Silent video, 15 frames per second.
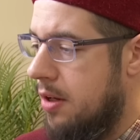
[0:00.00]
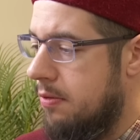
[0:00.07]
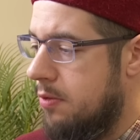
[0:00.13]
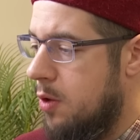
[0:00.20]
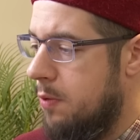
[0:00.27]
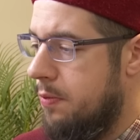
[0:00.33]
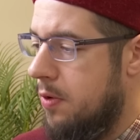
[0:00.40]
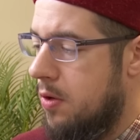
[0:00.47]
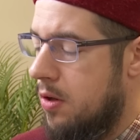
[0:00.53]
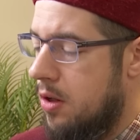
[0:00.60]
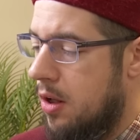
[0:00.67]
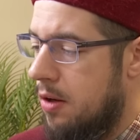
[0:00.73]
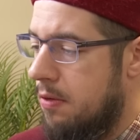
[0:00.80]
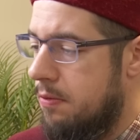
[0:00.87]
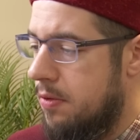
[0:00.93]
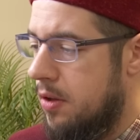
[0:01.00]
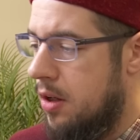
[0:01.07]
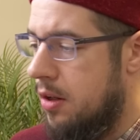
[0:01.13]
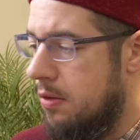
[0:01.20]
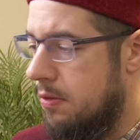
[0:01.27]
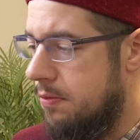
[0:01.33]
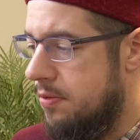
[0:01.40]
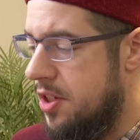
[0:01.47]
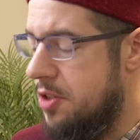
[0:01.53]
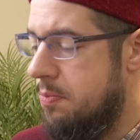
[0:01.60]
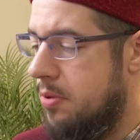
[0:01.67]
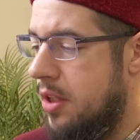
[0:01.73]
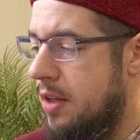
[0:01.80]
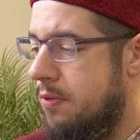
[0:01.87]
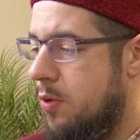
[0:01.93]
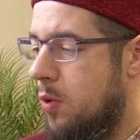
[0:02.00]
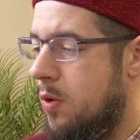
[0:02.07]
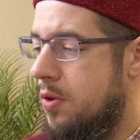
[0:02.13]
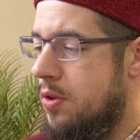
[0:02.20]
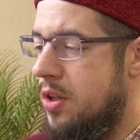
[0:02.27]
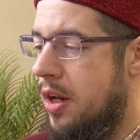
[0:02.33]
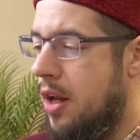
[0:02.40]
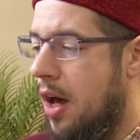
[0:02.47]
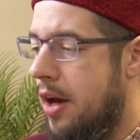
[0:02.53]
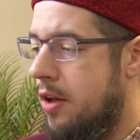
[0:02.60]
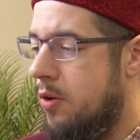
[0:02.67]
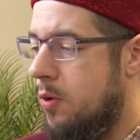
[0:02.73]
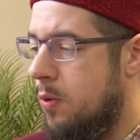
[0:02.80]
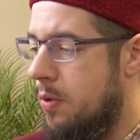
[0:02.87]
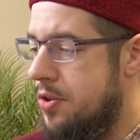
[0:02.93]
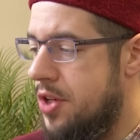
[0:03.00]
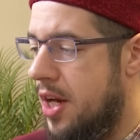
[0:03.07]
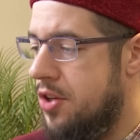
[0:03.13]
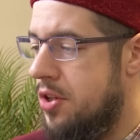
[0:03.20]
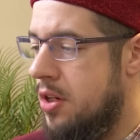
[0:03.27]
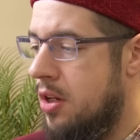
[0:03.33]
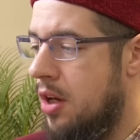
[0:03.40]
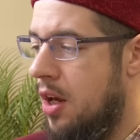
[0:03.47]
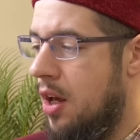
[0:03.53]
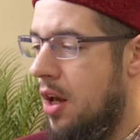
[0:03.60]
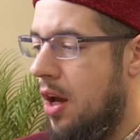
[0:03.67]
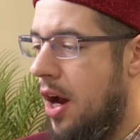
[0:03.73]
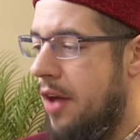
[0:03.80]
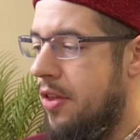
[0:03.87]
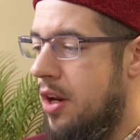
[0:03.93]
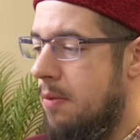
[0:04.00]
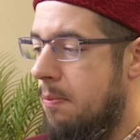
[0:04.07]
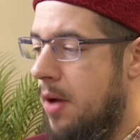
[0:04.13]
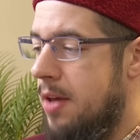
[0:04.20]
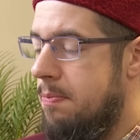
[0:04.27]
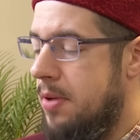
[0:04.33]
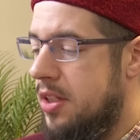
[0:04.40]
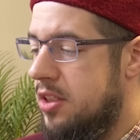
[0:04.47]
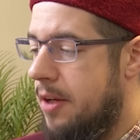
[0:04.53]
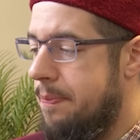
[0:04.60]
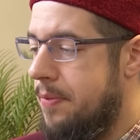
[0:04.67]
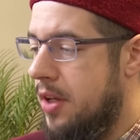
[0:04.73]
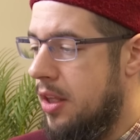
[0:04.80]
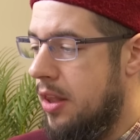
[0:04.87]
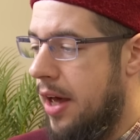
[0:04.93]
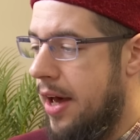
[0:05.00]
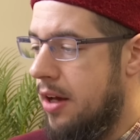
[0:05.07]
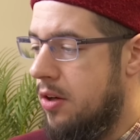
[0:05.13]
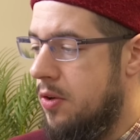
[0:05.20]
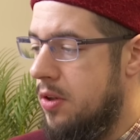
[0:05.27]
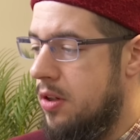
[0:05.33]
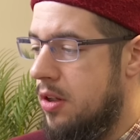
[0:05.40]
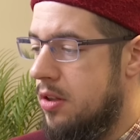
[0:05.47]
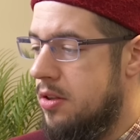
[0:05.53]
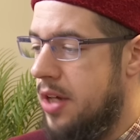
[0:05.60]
of kufr, of disbelief or denial or rejection, and that it might be something that could